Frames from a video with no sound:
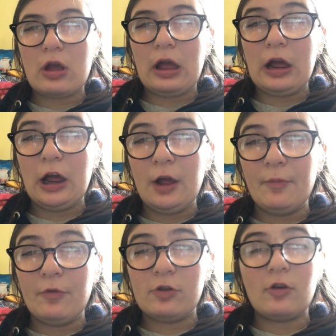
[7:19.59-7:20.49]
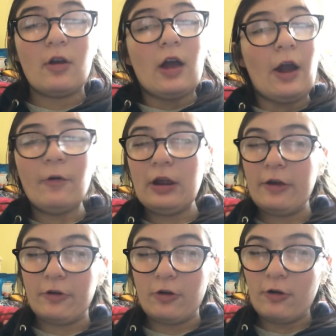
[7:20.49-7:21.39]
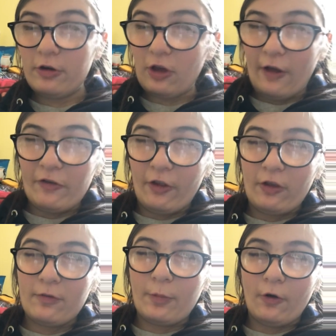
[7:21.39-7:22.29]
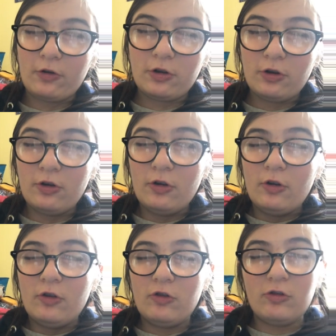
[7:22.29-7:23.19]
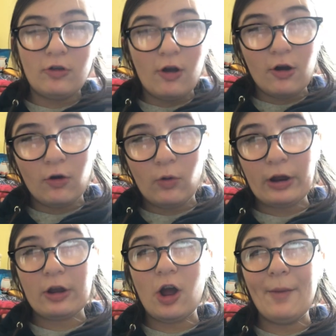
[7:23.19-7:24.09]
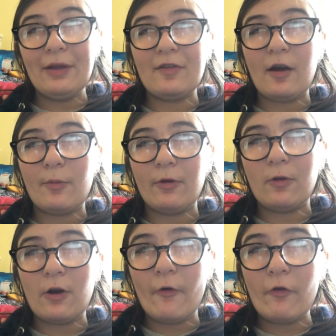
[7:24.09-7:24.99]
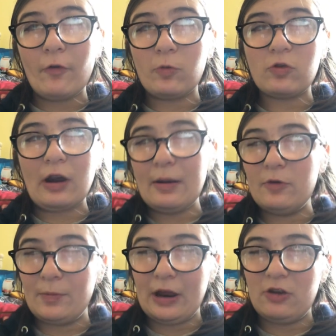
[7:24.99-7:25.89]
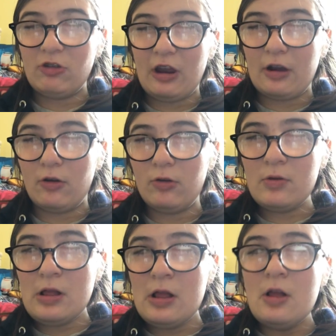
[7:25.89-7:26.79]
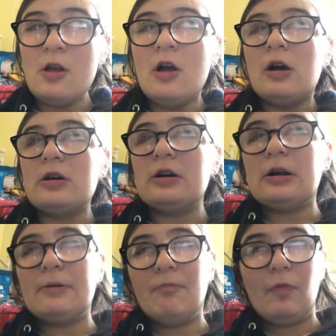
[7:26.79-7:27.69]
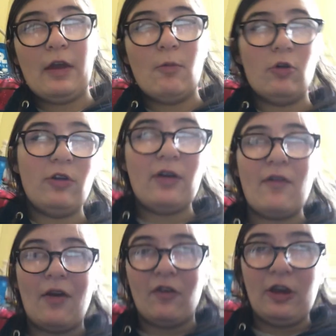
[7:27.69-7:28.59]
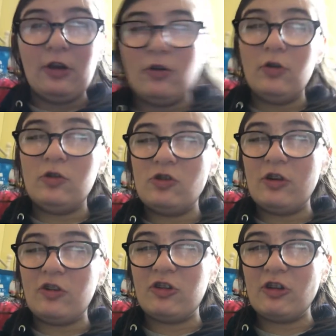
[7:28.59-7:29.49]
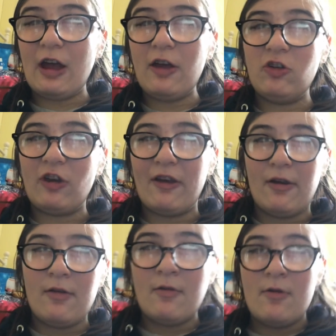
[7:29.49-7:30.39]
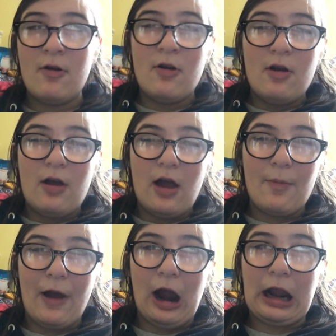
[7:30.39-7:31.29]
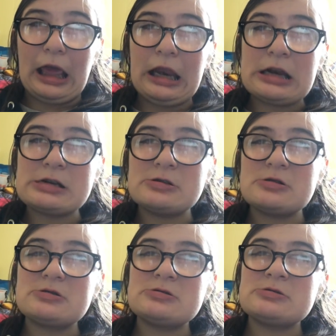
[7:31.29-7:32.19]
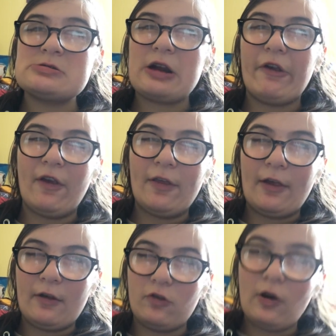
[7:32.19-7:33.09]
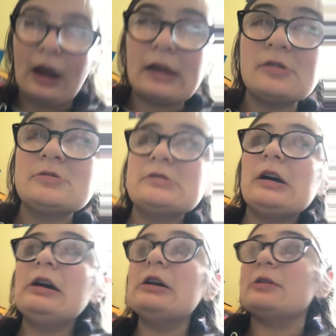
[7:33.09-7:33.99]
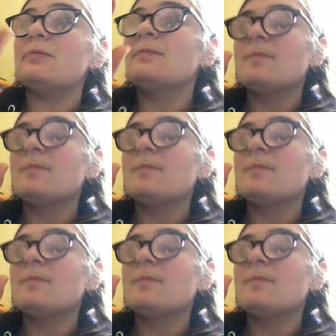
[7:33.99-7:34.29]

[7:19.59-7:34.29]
I want to hear your thoughts on this book. So, comment down below, subscribe to my channel, and we'll just have this huge discussion about it, because I think that's great. Oh,